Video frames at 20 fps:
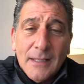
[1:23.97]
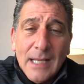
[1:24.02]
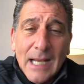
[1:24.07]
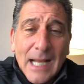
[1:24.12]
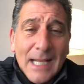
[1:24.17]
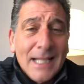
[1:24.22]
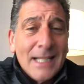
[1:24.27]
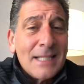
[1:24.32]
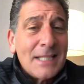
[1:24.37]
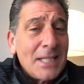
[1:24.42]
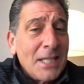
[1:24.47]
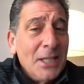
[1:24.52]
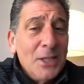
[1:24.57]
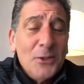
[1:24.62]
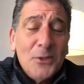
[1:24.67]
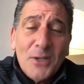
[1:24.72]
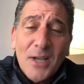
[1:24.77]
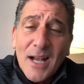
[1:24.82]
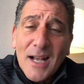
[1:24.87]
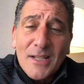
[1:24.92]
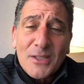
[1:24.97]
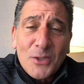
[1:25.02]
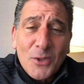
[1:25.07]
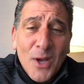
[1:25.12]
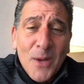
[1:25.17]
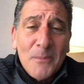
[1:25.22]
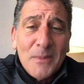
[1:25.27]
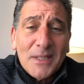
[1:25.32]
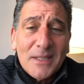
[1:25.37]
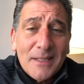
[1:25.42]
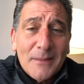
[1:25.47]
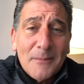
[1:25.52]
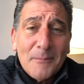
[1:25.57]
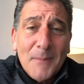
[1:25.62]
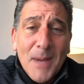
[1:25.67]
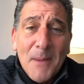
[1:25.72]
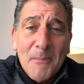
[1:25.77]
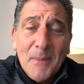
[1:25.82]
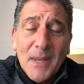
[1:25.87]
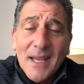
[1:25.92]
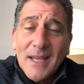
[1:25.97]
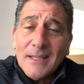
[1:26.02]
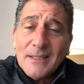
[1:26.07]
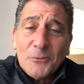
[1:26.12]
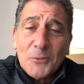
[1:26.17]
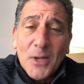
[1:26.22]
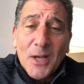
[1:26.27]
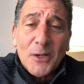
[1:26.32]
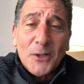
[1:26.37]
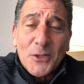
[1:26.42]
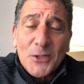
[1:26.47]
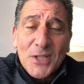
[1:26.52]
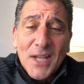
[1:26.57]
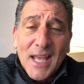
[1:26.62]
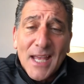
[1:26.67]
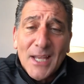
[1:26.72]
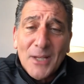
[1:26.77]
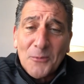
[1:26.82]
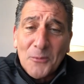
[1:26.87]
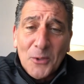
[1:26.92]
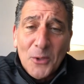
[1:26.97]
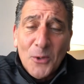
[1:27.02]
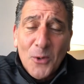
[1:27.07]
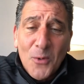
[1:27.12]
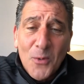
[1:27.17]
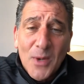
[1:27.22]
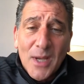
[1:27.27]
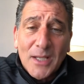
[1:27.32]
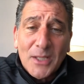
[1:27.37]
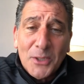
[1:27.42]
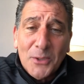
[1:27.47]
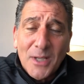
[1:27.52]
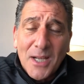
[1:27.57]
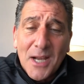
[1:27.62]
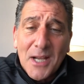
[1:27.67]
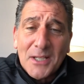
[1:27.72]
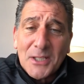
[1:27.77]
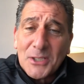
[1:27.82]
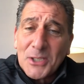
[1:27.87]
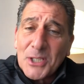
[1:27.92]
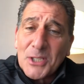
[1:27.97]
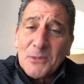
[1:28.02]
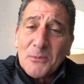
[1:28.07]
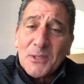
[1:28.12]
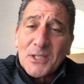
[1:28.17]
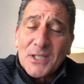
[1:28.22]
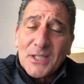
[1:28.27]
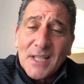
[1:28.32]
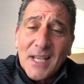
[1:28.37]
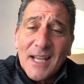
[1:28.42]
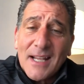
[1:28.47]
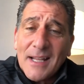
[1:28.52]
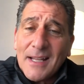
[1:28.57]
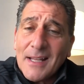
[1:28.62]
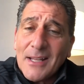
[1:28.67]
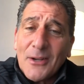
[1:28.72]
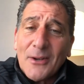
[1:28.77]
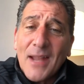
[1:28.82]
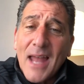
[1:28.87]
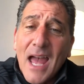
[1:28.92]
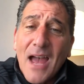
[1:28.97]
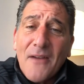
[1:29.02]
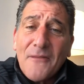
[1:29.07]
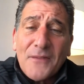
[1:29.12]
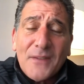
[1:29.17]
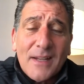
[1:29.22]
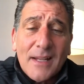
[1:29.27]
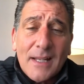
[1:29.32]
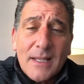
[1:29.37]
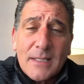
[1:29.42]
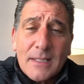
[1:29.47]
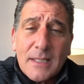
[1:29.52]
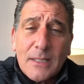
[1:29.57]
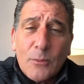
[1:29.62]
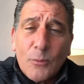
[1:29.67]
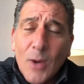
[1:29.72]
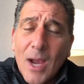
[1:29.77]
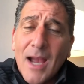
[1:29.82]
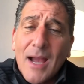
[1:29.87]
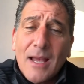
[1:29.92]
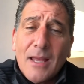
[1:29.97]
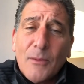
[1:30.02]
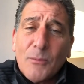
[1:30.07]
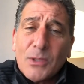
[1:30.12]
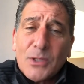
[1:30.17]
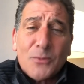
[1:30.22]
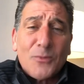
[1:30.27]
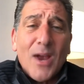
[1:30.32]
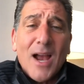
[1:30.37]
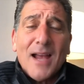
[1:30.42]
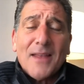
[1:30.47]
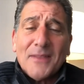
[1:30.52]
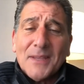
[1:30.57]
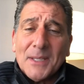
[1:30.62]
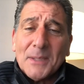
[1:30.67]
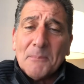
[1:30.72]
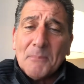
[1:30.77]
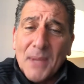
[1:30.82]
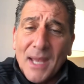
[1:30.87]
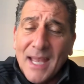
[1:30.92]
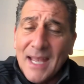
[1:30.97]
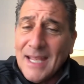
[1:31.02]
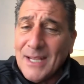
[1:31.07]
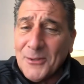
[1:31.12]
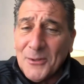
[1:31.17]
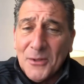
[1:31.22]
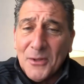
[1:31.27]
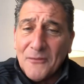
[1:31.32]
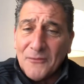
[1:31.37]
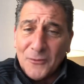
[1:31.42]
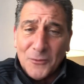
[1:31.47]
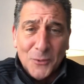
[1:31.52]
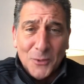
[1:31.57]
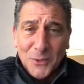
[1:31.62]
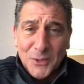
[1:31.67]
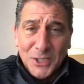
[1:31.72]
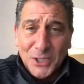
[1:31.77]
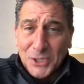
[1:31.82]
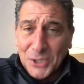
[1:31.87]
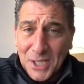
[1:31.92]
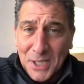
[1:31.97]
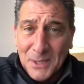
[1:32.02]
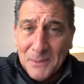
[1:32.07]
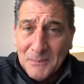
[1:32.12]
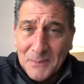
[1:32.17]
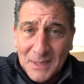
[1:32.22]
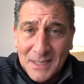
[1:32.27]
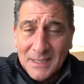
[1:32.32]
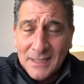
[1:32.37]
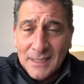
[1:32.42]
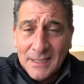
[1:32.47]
I didn't see you guys coming to my man Drucker's aid real quick. You kind of just were standing there laughing as he was writhing in pain on the floor of the gym.